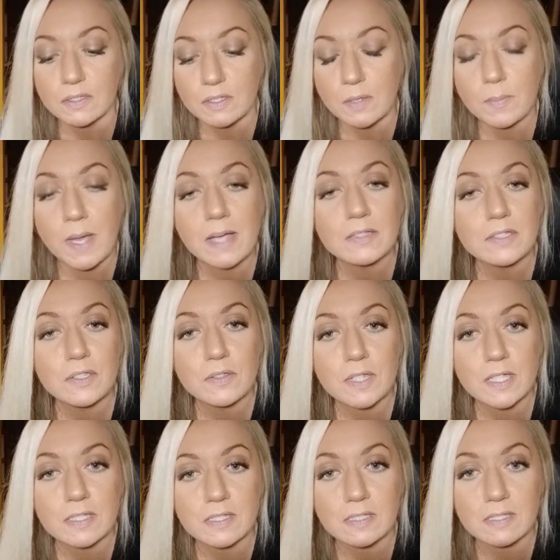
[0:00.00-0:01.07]
So back to
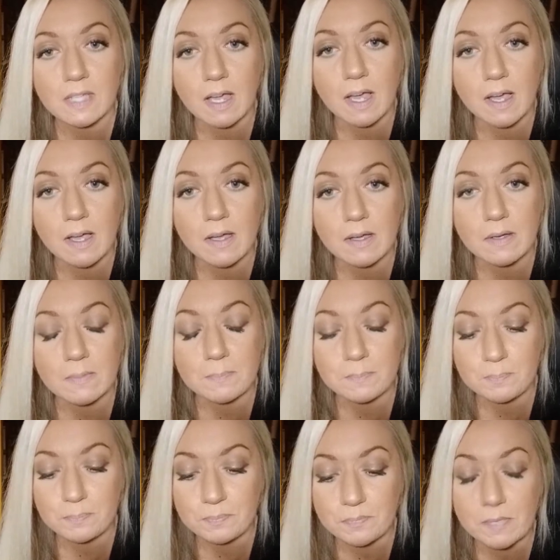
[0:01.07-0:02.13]
this
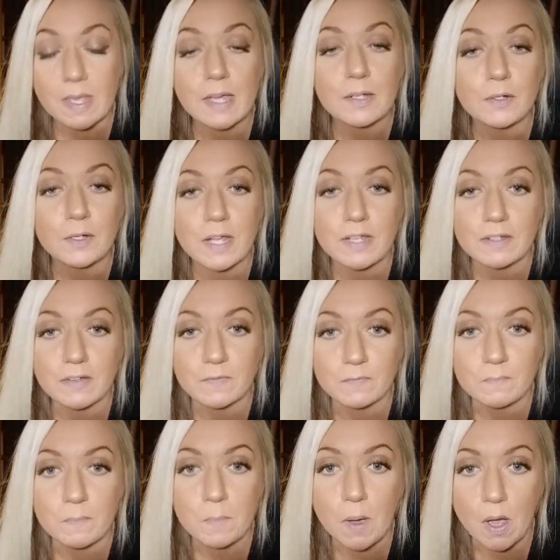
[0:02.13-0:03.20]
um, Internet
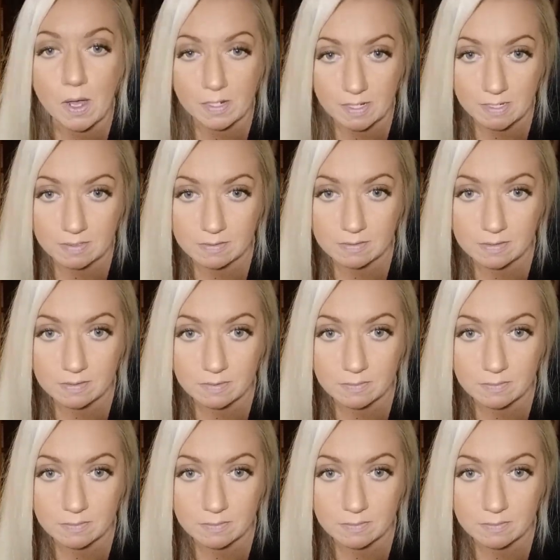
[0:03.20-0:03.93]
of Bodies.